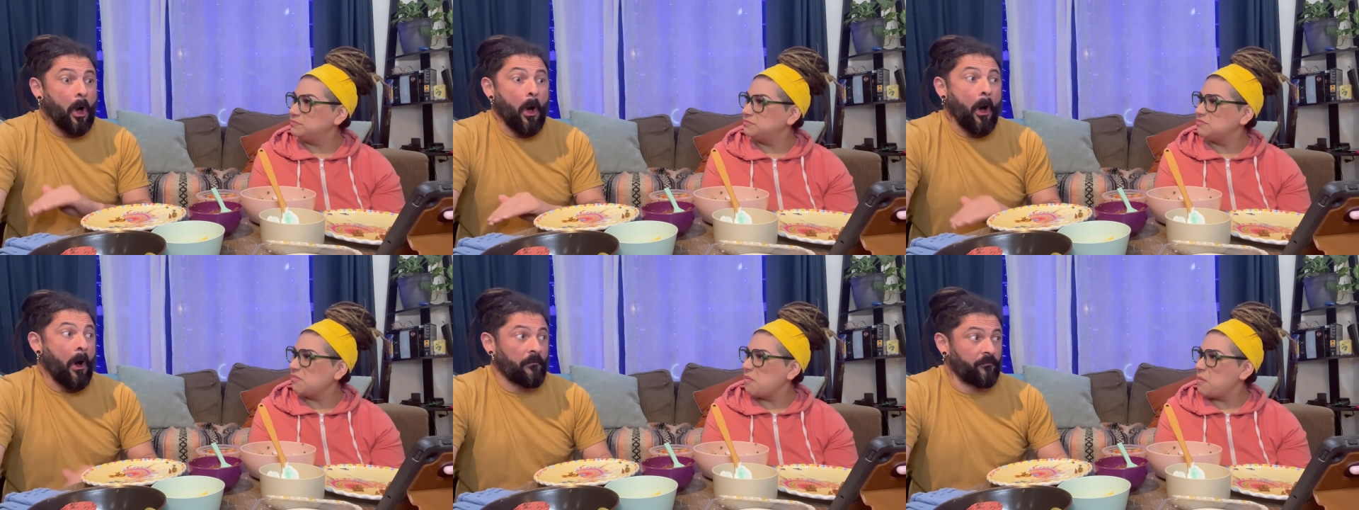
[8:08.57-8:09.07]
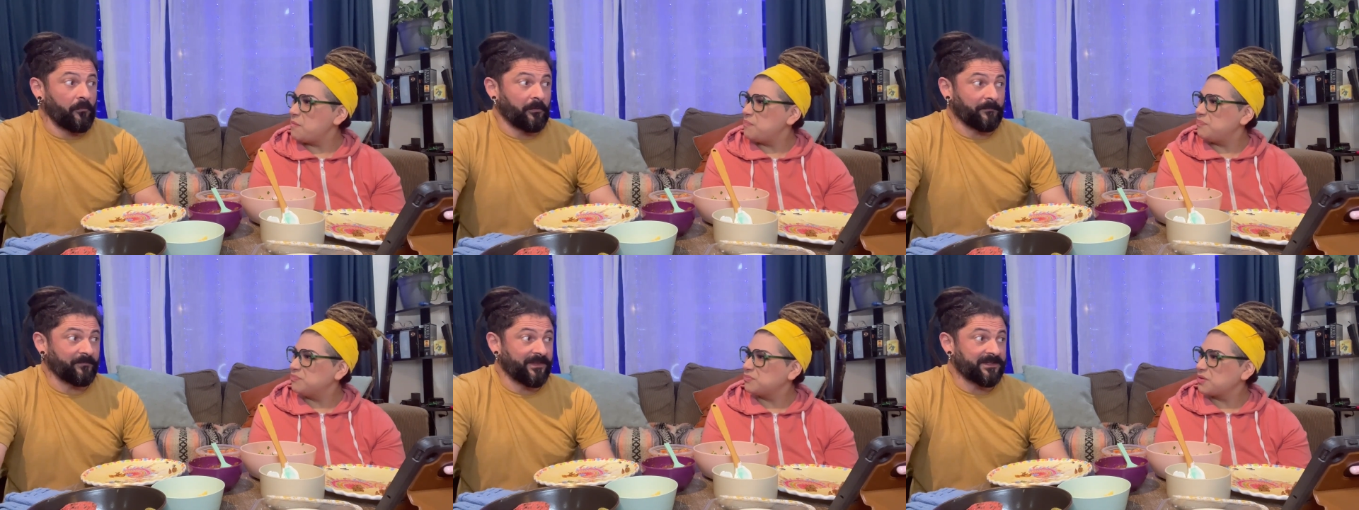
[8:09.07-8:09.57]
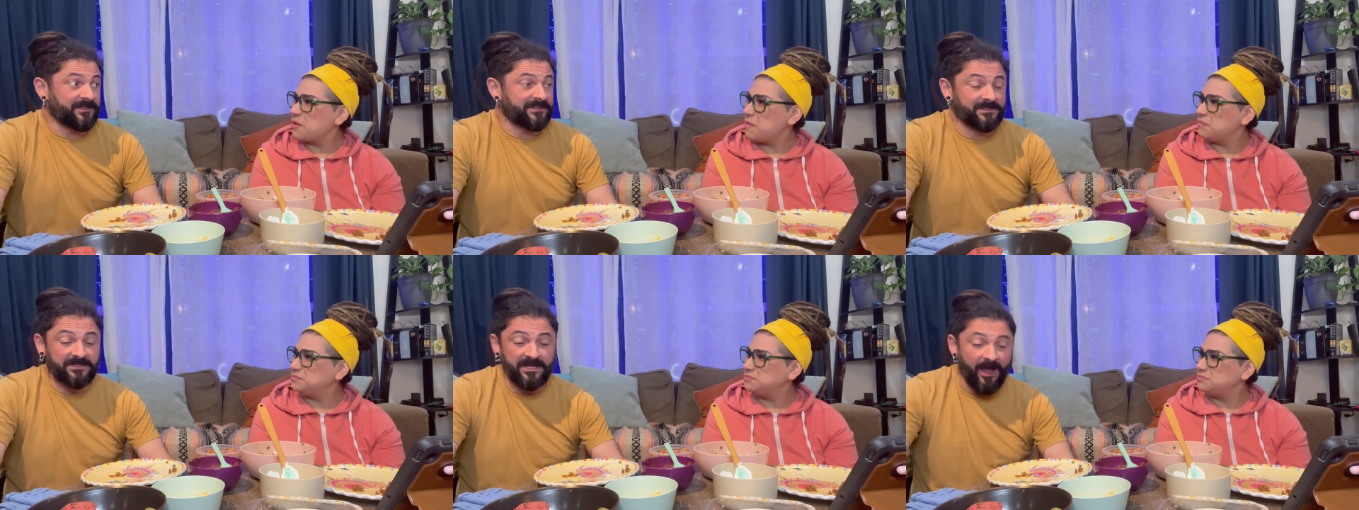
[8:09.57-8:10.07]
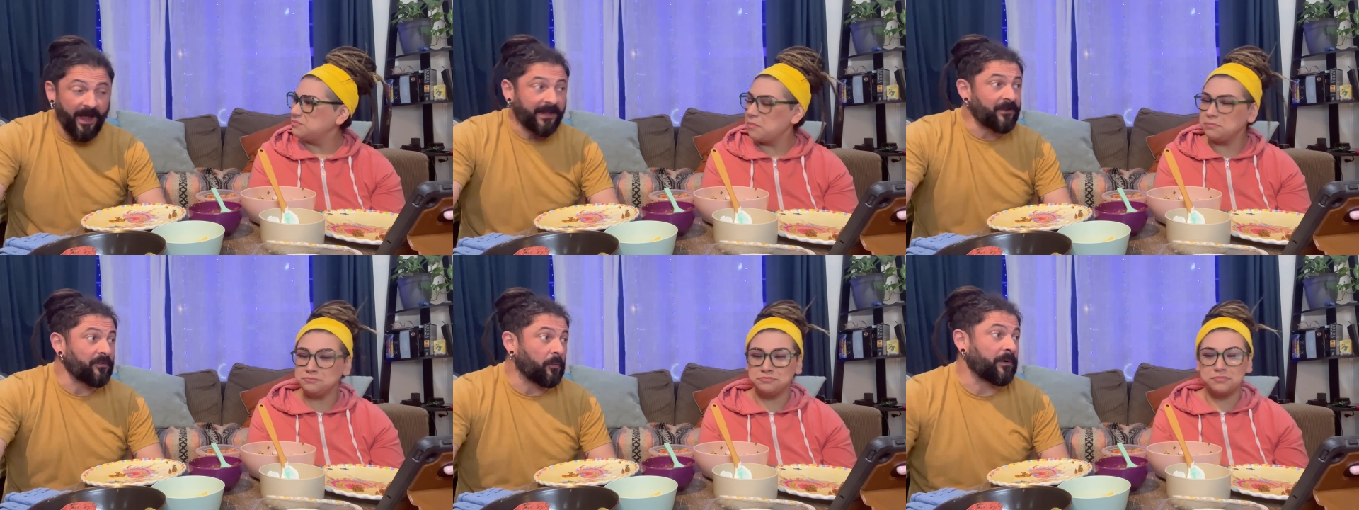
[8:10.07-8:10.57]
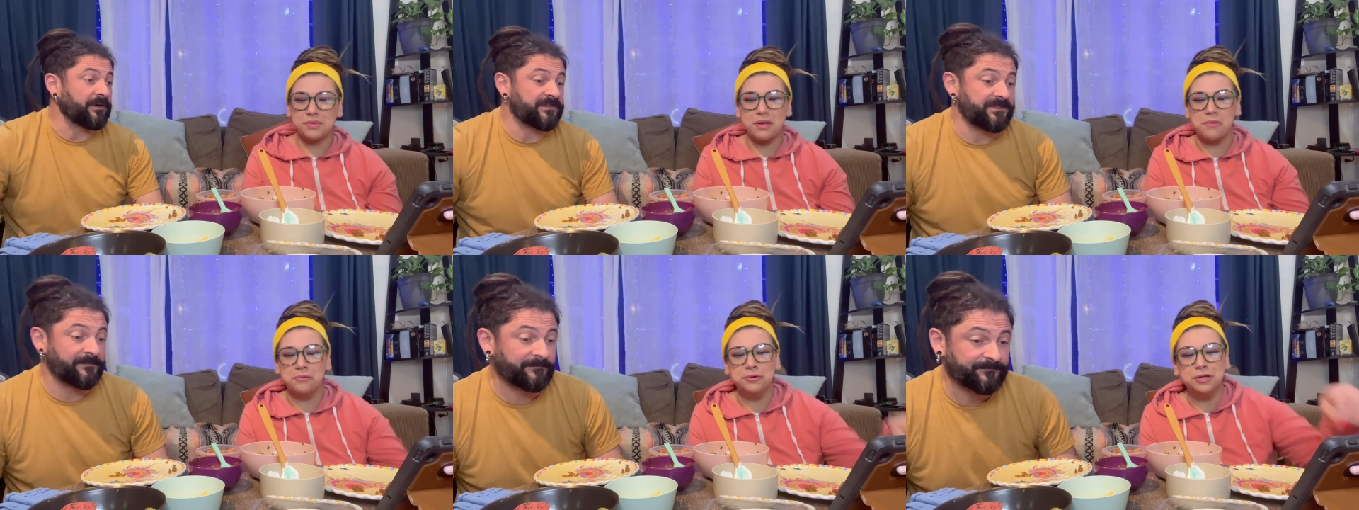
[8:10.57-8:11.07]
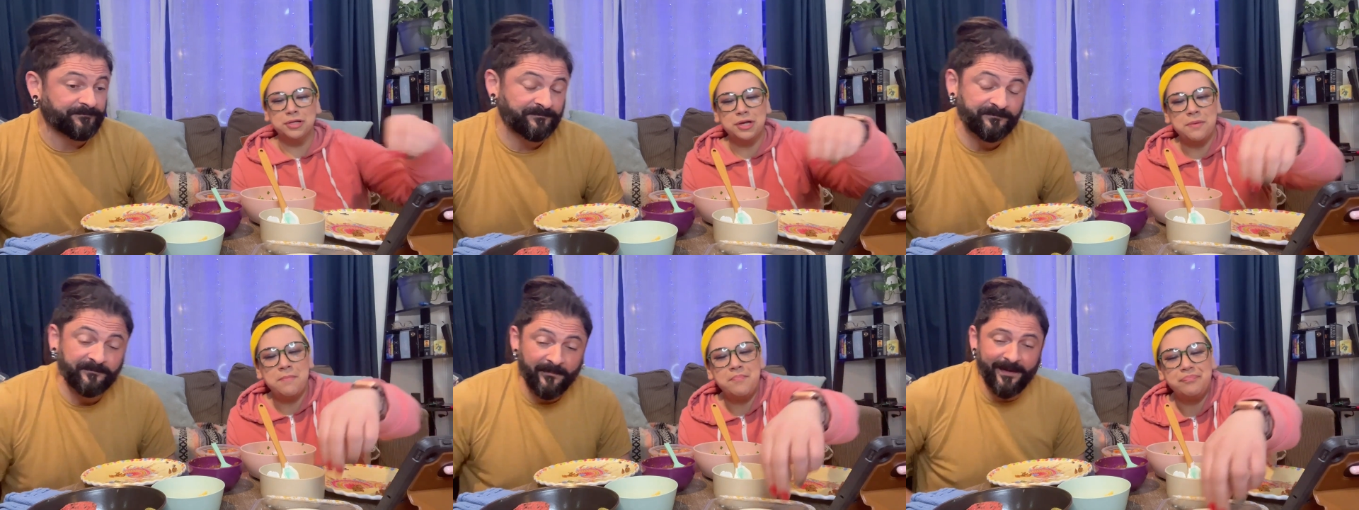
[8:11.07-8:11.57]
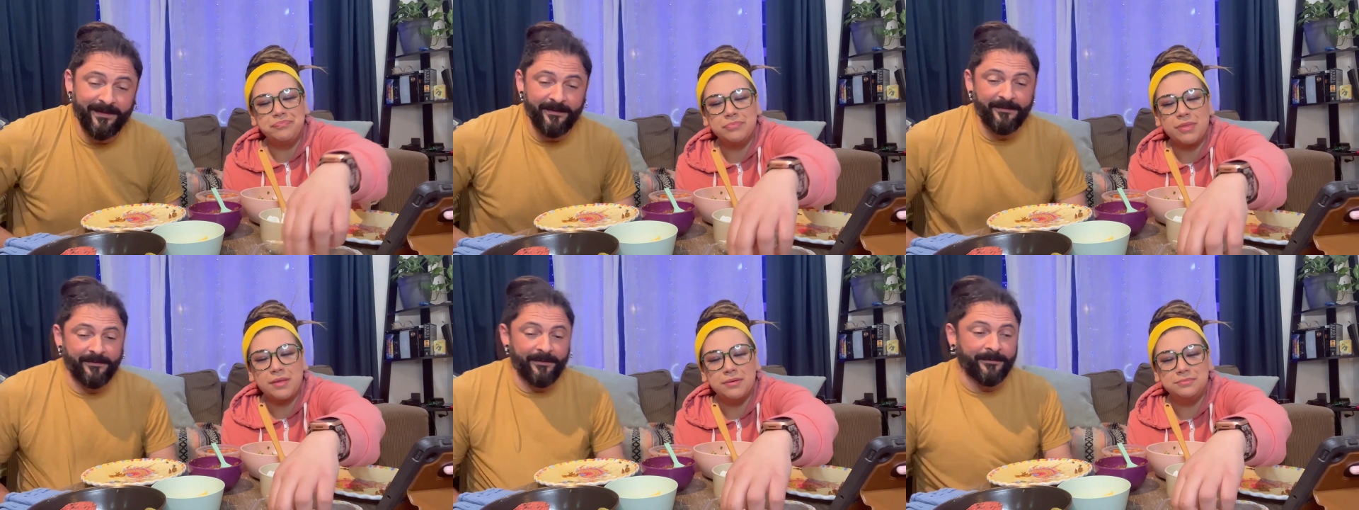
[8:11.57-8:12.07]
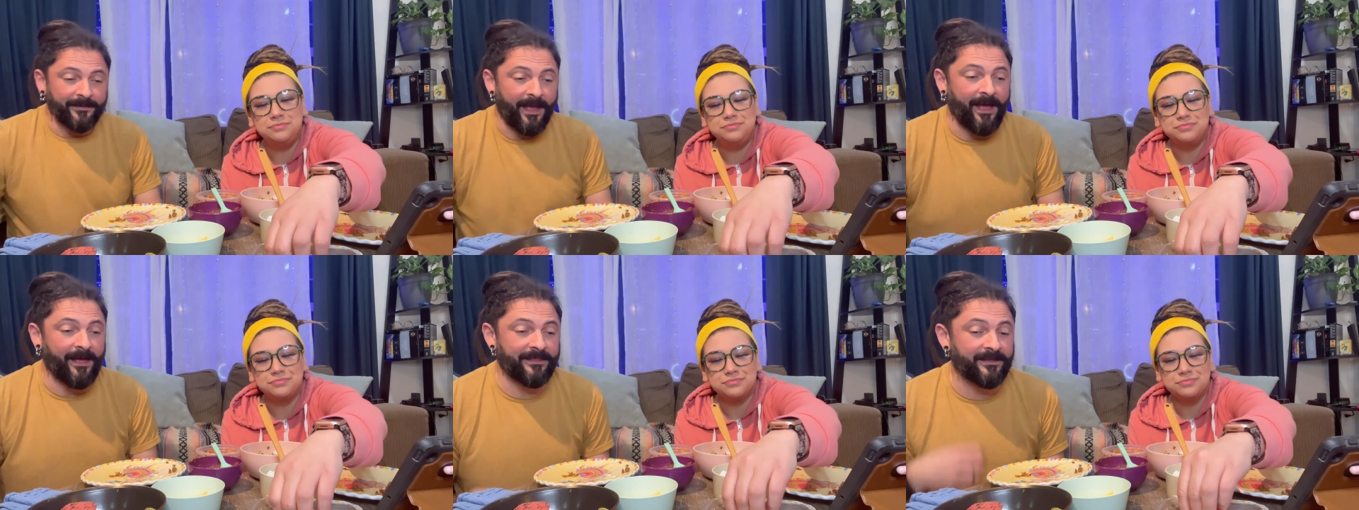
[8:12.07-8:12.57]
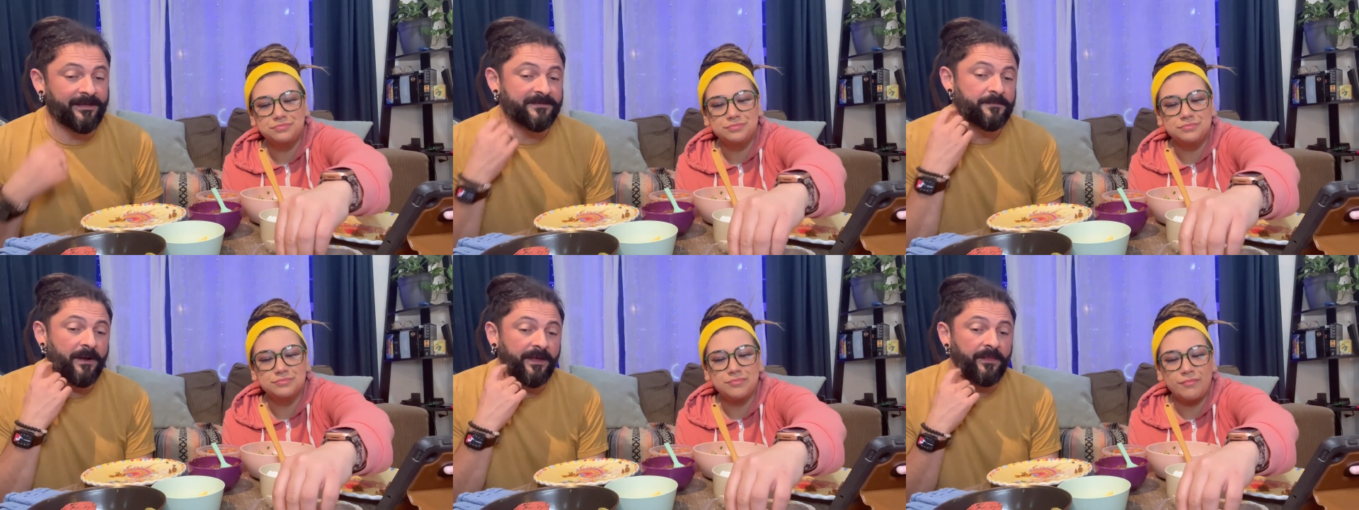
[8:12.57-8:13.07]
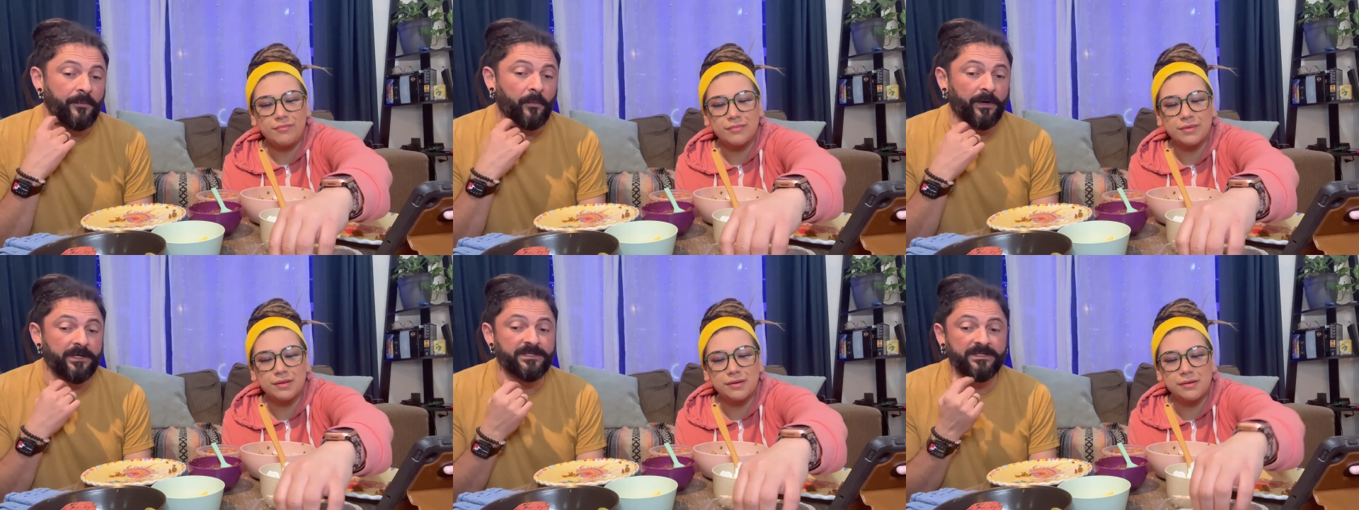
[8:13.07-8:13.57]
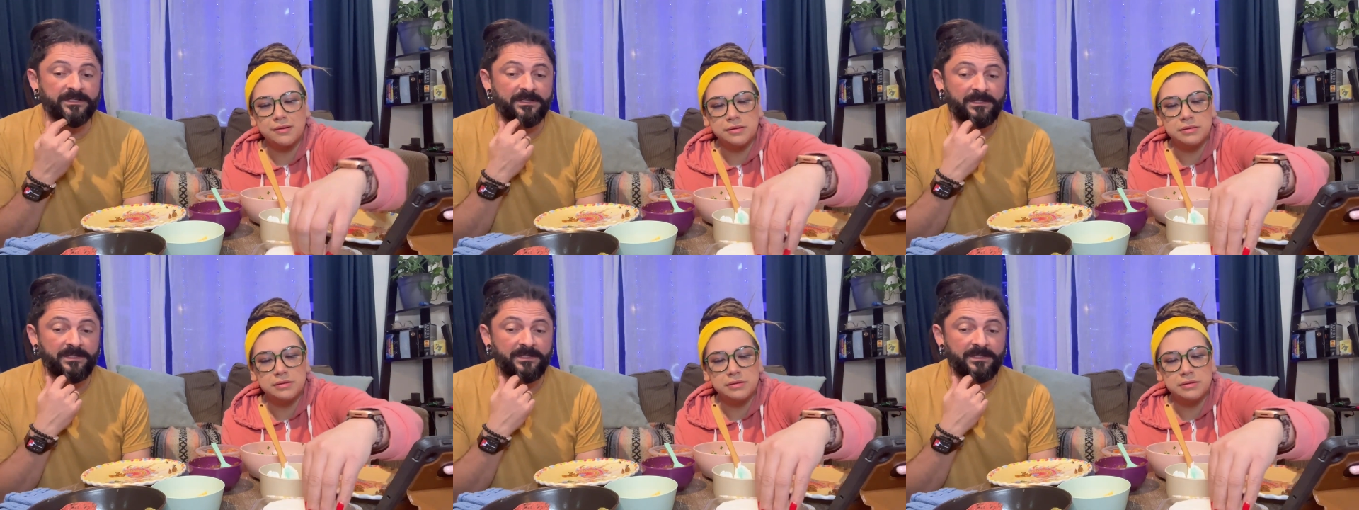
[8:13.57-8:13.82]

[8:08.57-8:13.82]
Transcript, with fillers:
Speaker 1: awful. It is kind of the worst. Really? Yeah, I think it's probably the worst.